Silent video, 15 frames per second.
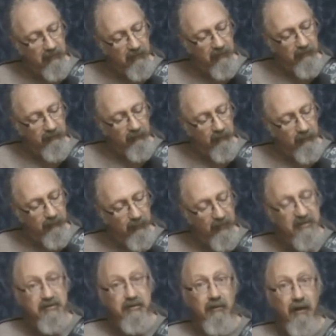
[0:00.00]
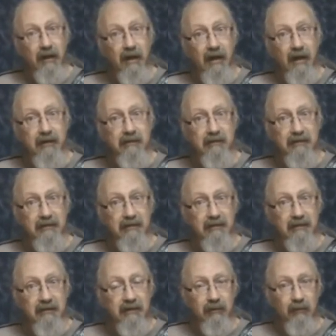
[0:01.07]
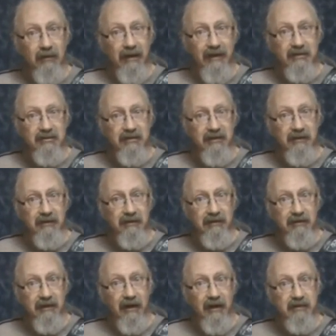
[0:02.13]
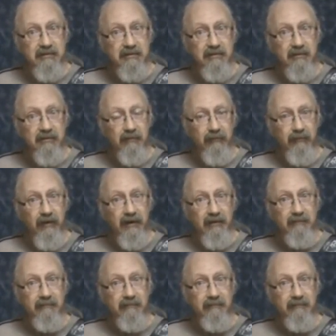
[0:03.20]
If you press too hard, it will actually engage the fret.